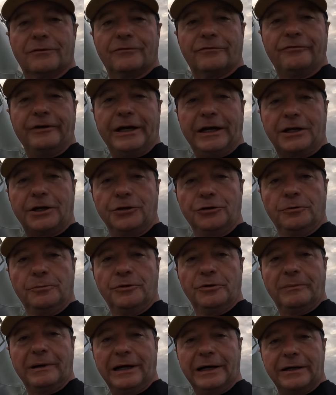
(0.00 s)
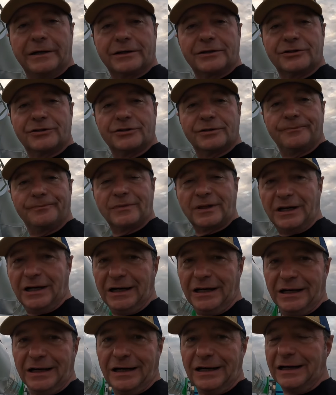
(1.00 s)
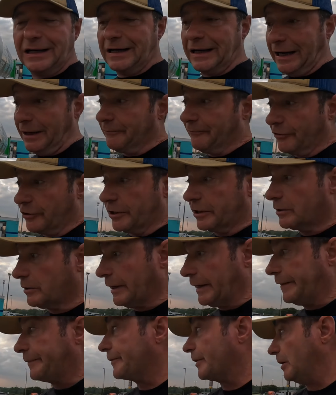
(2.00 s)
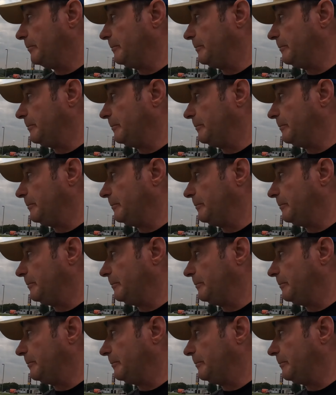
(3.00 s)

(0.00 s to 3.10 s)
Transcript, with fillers: vacuum pneumatics. Uh, I'm very glad that I